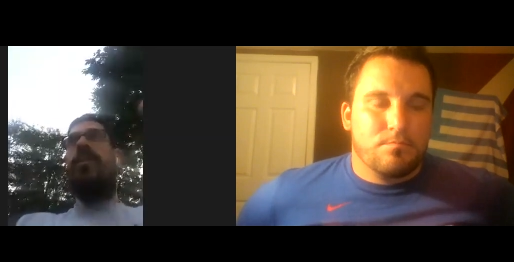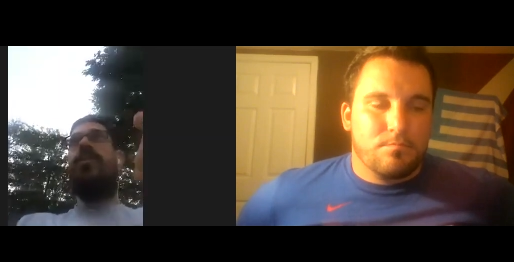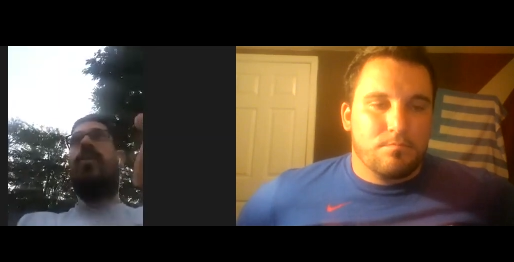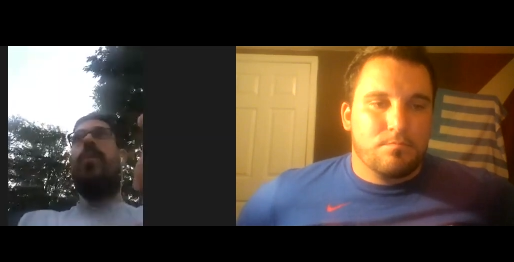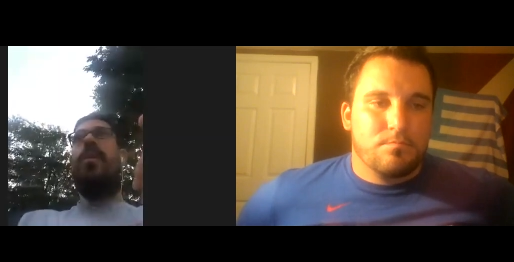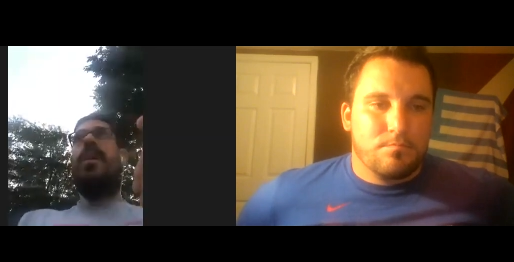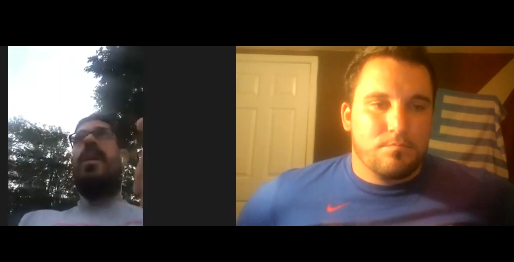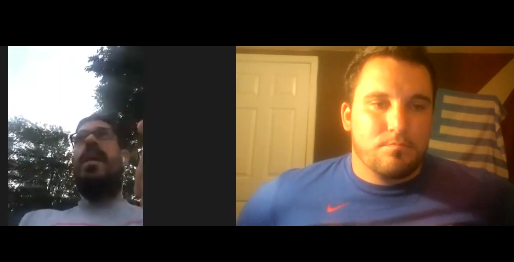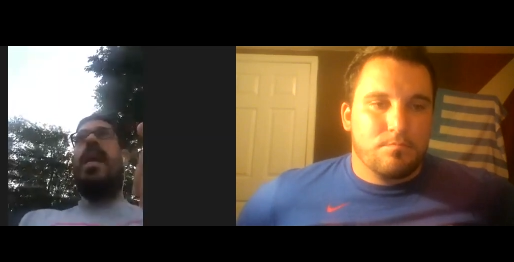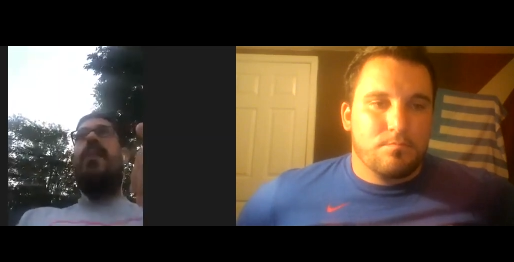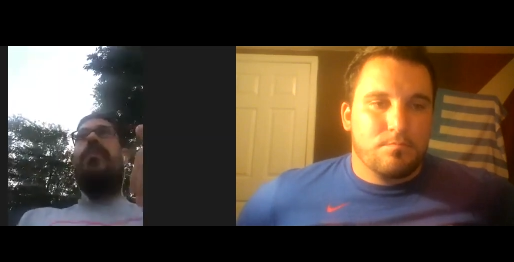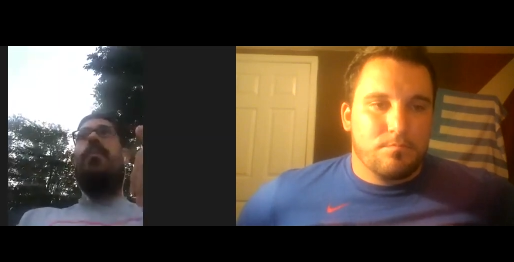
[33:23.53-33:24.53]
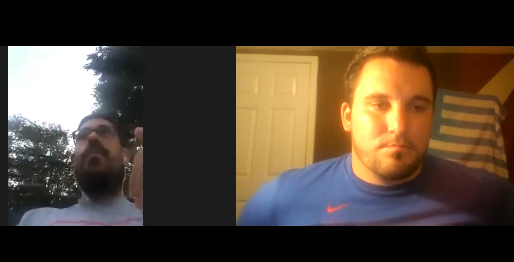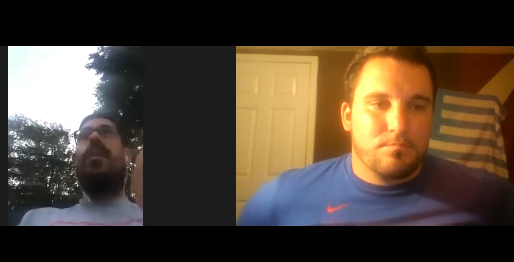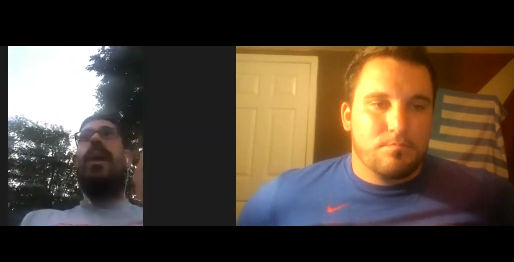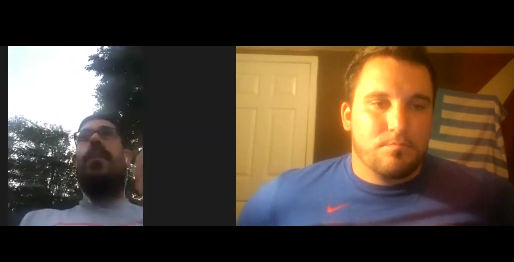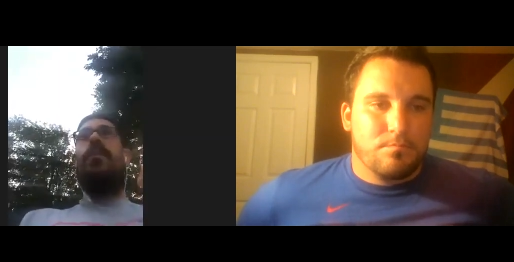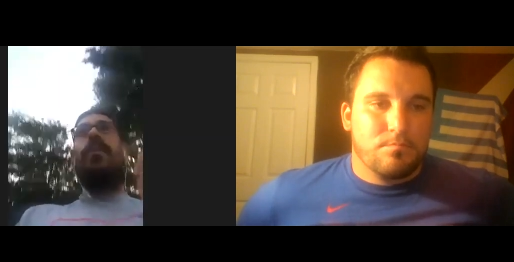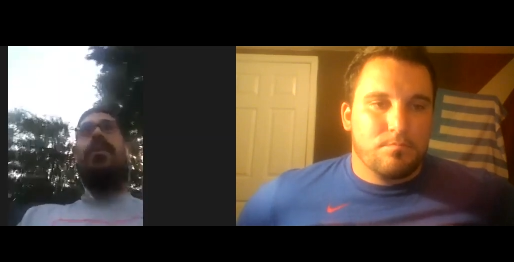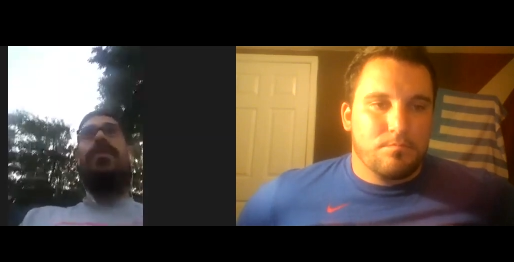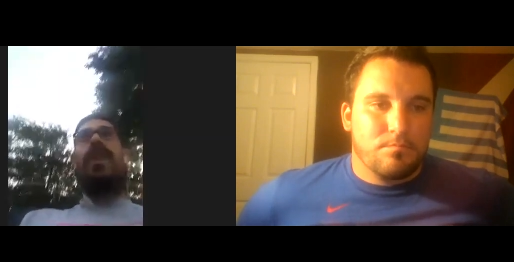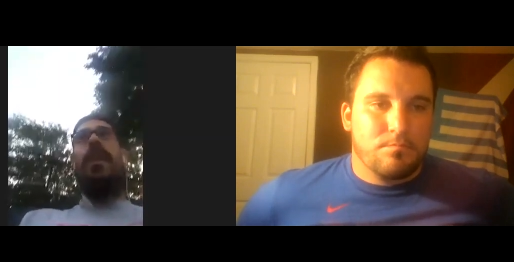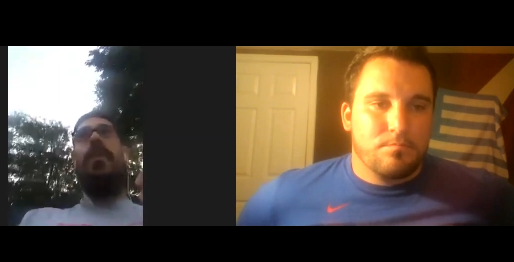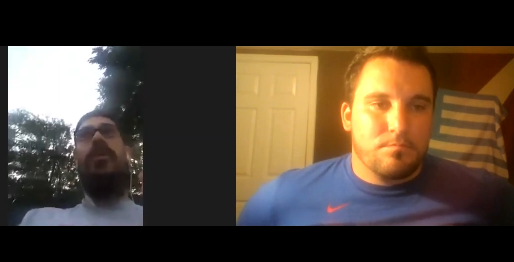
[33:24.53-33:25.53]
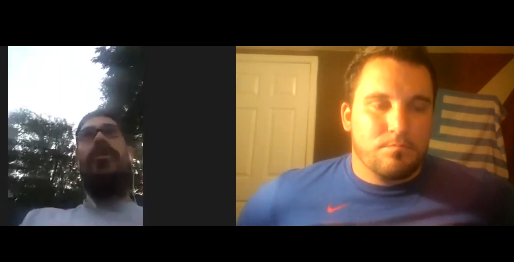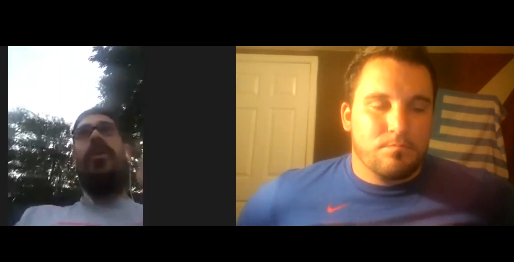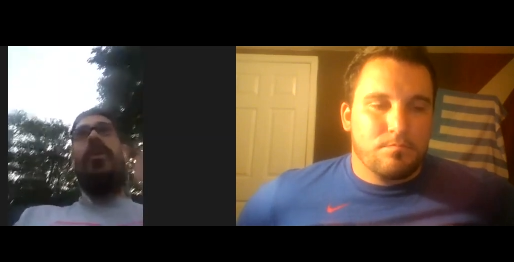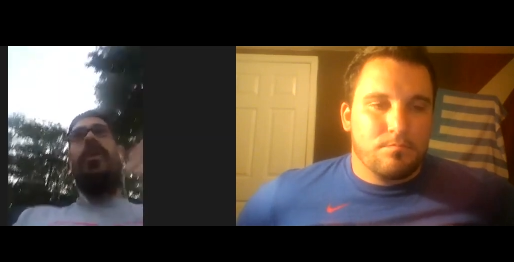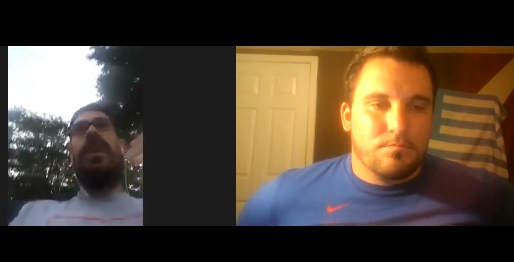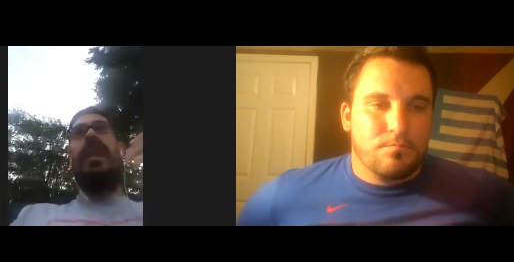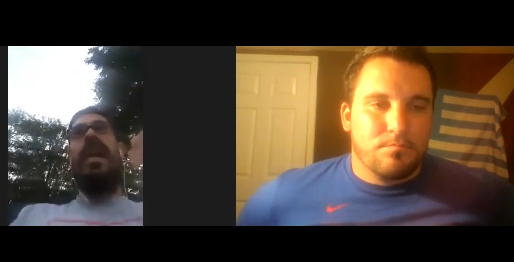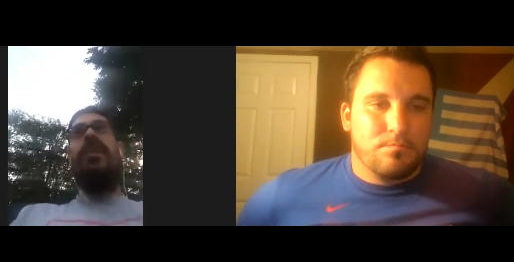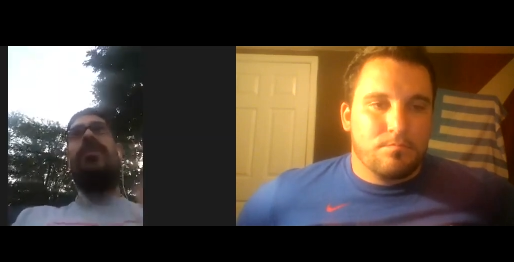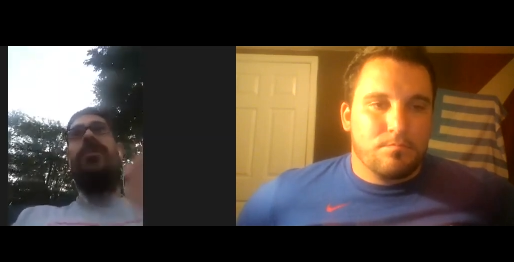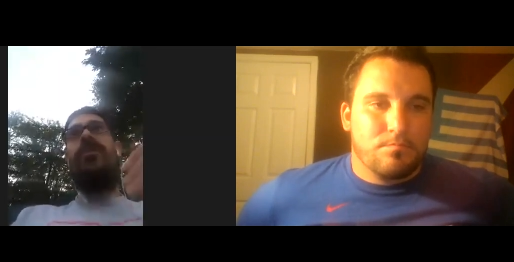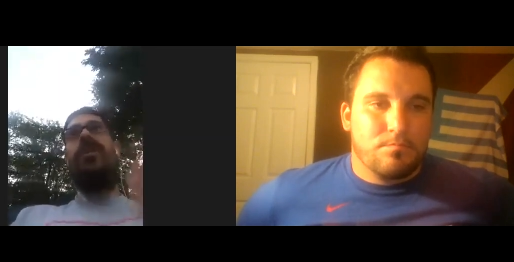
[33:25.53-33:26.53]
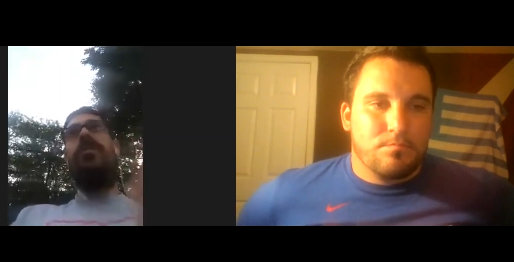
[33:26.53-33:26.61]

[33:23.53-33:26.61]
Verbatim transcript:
Speaker 1: And so if we're able to establish a relationship